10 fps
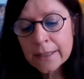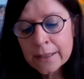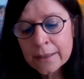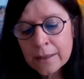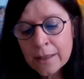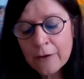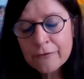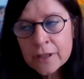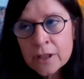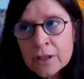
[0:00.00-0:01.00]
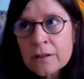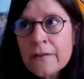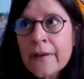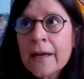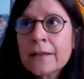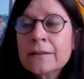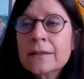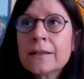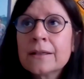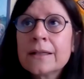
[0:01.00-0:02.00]
a figure that
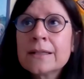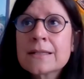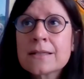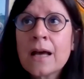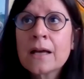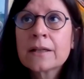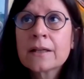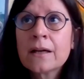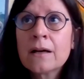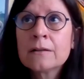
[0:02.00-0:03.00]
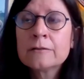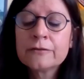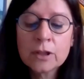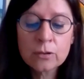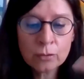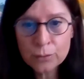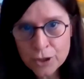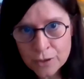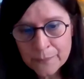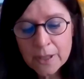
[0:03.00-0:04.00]
it's like a fil
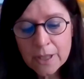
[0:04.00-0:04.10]
rouge